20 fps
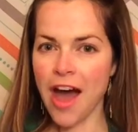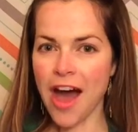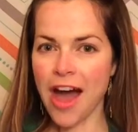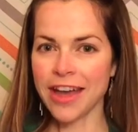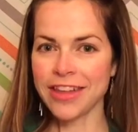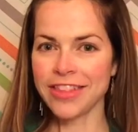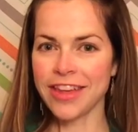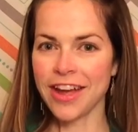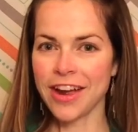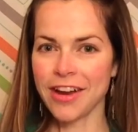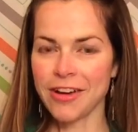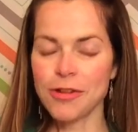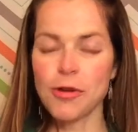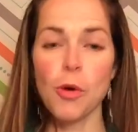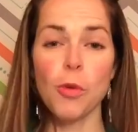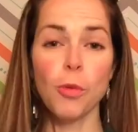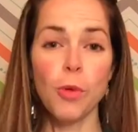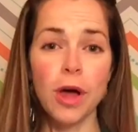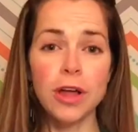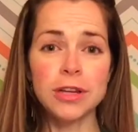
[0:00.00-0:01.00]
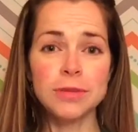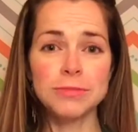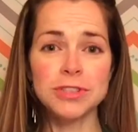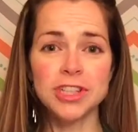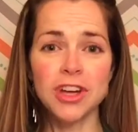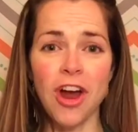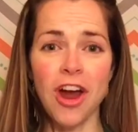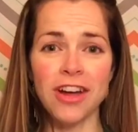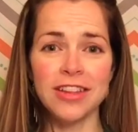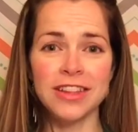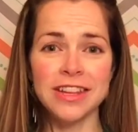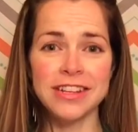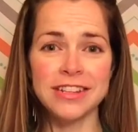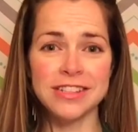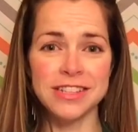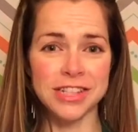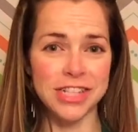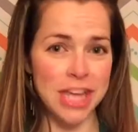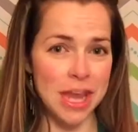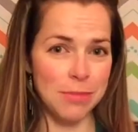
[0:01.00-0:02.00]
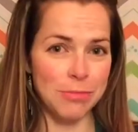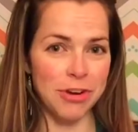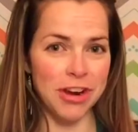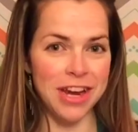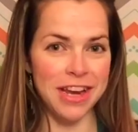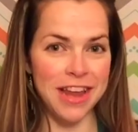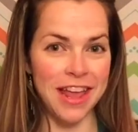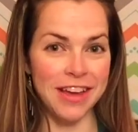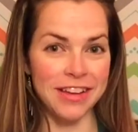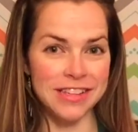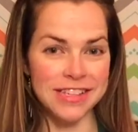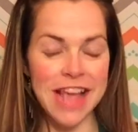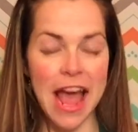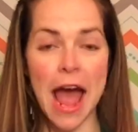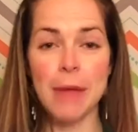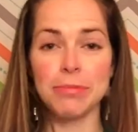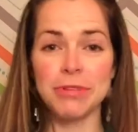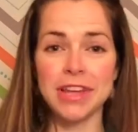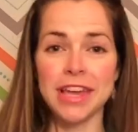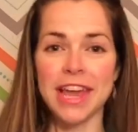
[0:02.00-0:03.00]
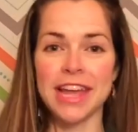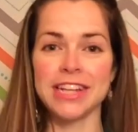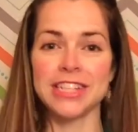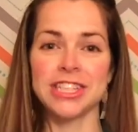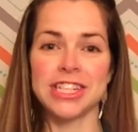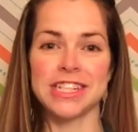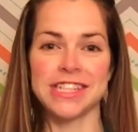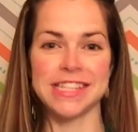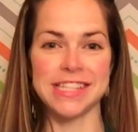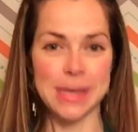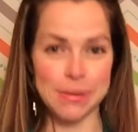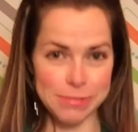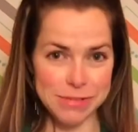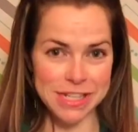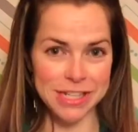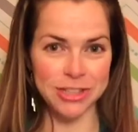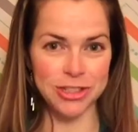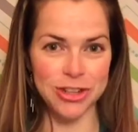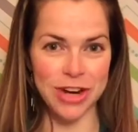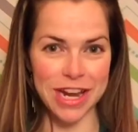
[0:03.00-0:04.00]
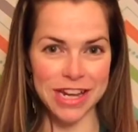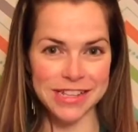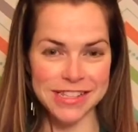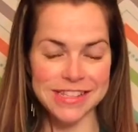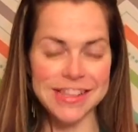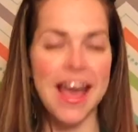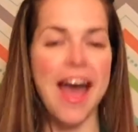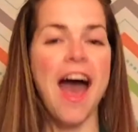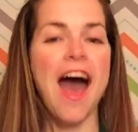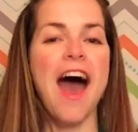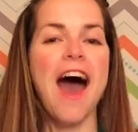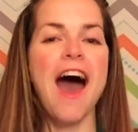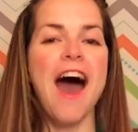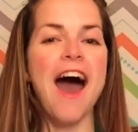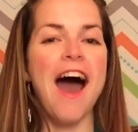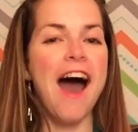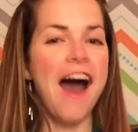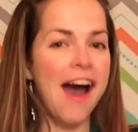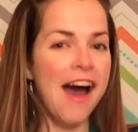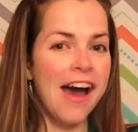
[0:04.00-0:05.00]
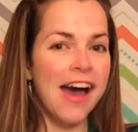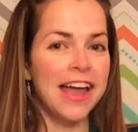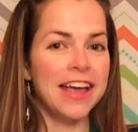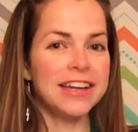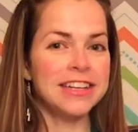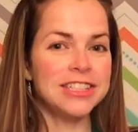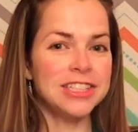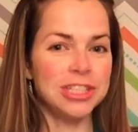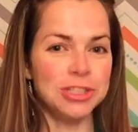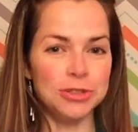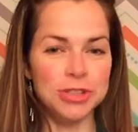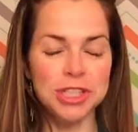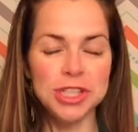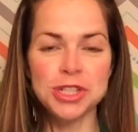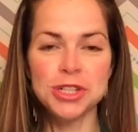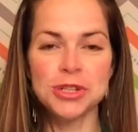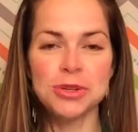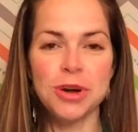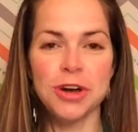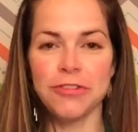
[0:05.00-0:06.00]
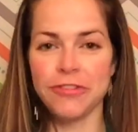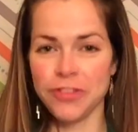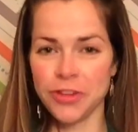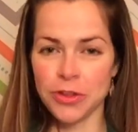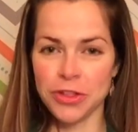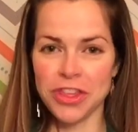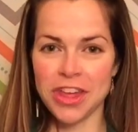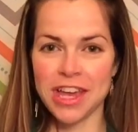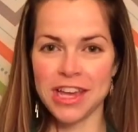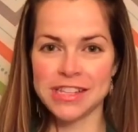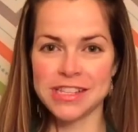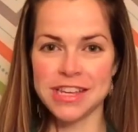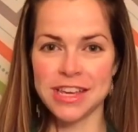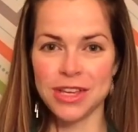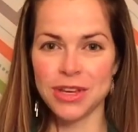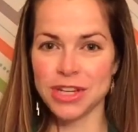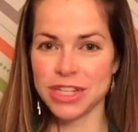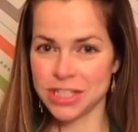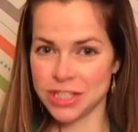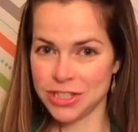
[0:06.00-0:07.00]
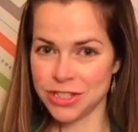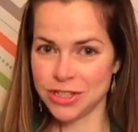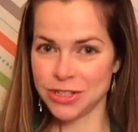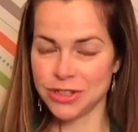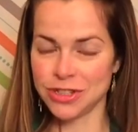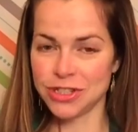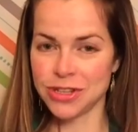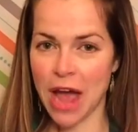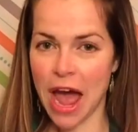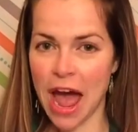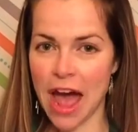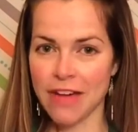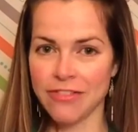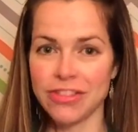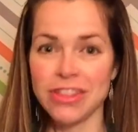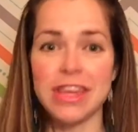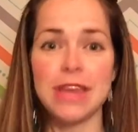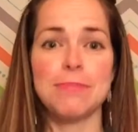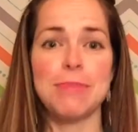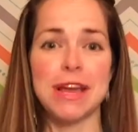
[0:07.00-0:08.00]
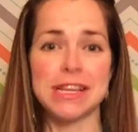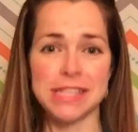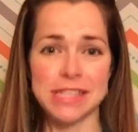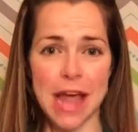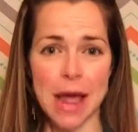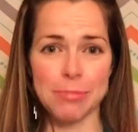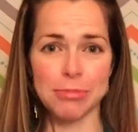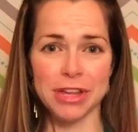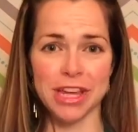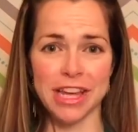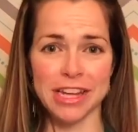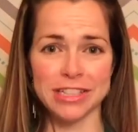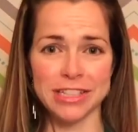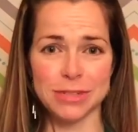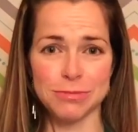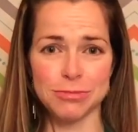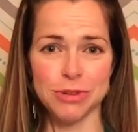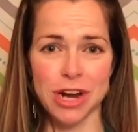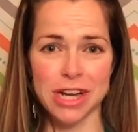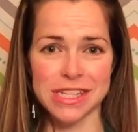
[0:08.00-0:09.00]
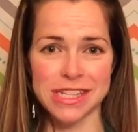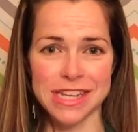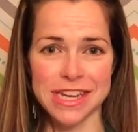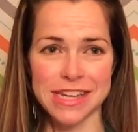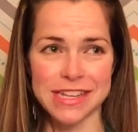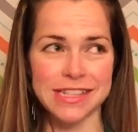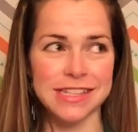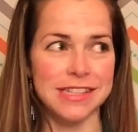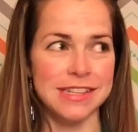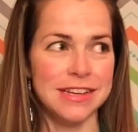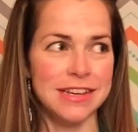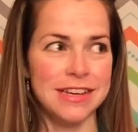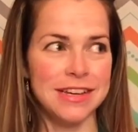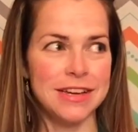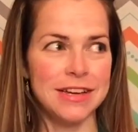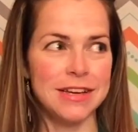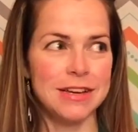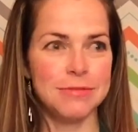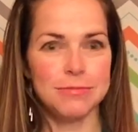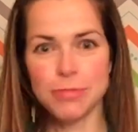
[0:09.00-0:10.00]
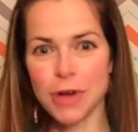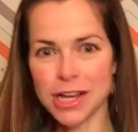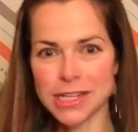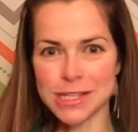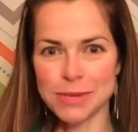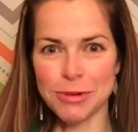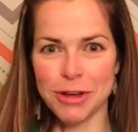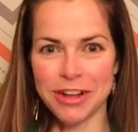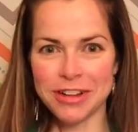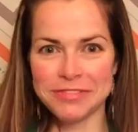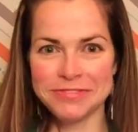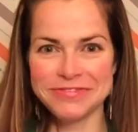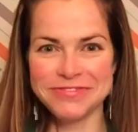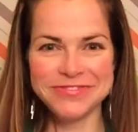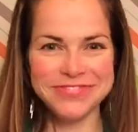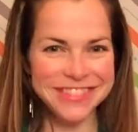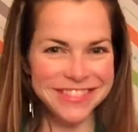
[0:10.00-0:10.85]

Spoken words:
Hi there, welcome to Carly's Jamberry Nails application tips and tricks. I'm going to show you a few things that you can do to have the best application process possible.